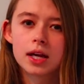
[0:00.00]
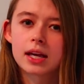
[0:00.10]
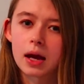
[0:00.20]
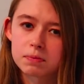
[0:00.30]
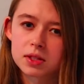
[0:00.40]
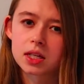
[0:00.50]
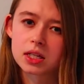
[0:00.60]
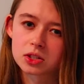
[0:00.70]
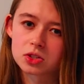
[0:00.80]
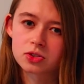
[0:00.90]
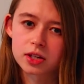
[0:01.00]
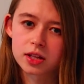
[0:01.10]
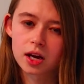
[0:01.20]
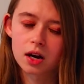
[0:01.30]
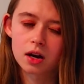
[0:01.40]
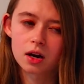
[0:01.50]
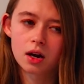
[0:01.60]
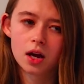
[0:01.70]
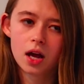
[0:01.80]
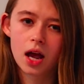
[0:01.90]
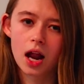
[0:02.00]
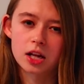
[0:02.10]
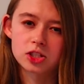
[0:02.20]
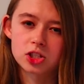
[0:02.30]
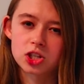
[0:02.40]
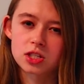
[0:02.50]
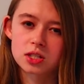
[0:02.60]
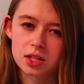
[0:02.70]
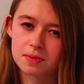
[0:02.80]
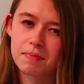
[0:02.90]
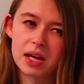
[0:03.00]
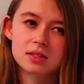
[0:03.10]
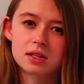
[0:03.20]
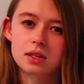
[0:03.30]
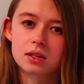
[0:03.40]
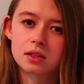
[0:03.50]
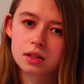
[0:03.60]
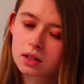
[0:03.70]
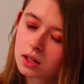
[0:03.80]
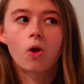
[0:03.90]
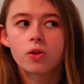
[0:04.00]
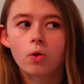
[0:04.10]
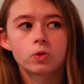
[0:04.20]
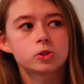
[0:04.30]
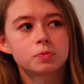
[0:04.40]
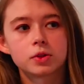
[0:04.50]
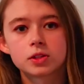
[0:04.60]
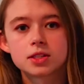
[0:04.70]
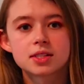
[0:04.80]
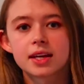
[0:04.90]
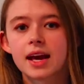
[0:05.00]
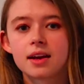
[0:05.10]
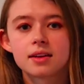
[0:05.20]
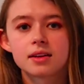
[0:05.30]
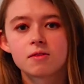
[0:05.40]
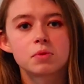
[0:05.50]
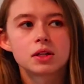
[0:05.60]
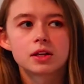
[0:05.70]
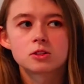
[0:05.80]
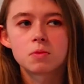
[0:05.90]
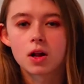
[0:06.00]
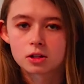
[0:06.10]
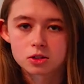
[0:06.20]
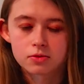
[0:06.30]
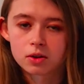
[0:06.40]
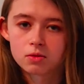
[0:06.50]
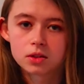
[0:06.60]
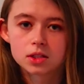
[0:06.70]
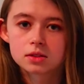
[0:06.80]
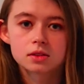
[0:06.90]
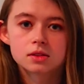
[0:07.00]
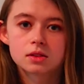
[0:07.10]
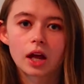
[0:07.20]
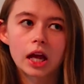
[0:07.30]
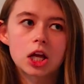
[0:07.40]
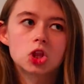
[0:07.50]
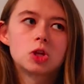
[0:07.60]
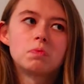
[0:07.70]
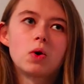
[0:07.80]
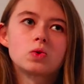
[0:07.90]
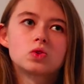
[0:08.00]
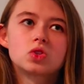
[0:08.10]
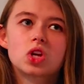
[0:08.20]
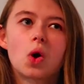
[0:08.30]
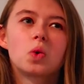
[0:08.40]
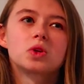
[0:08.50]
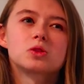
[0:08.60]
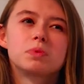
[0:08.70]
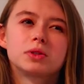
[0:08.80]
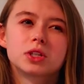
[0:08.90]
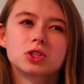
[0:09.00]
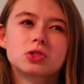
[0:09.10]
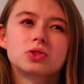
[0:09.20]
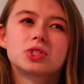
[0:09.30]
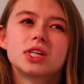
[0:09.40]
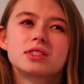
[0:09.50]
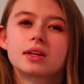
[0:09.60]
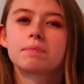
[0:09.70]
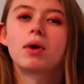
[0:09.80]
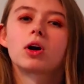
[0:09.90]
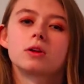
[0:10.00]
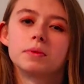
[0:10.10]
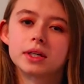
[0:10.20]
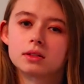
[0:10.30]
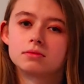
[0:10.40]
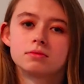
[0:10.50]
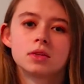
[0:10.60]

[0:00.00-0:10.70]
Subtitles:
kept the history there, and it's amazing. All the older buildings in Canada have been like demolished for new ones. Like the oldest buildings you'll see is like Parliament